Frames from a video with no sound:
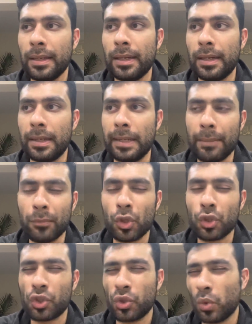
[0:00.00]
I'm
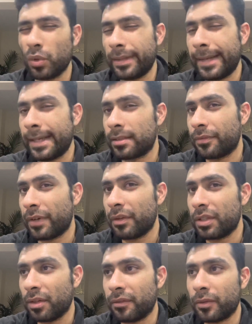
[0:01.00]
not sure. Donaire's a
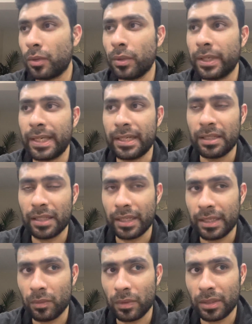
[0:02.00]
very tough cookie, and
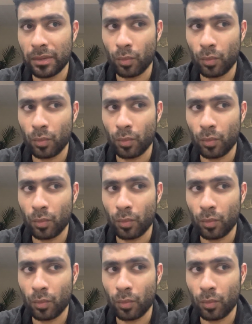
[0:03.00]
he.